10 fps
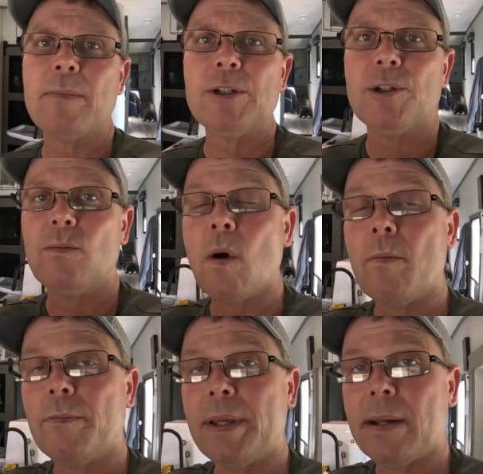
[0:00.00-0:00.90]
but you
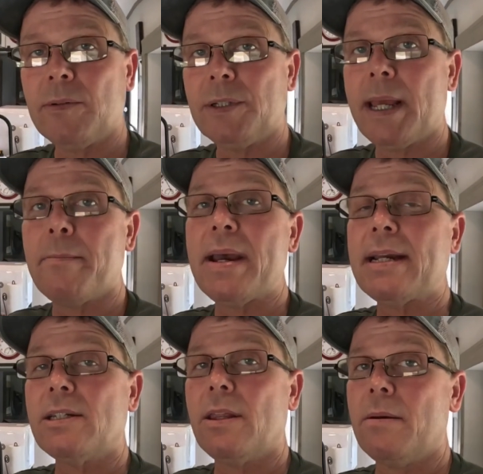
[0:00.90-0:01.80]
won't be able to get
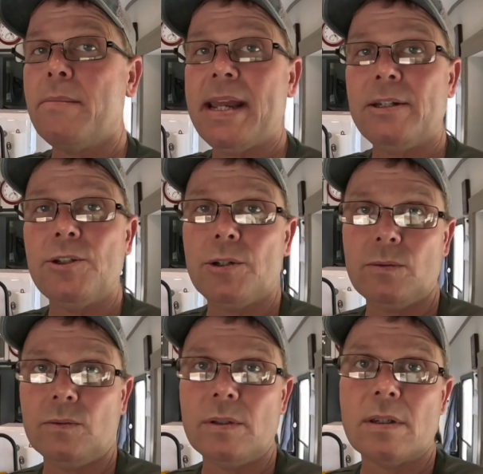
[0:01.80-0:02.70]
back to the main
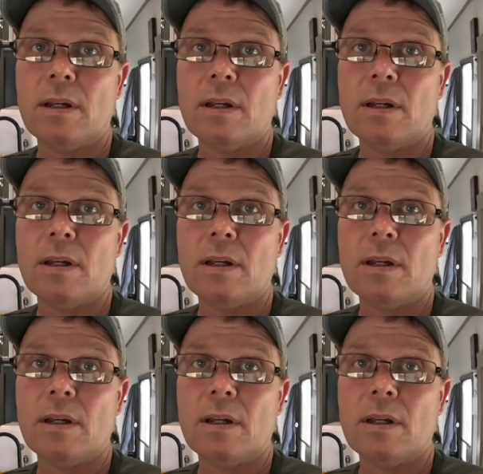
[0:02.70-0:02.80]
dunes.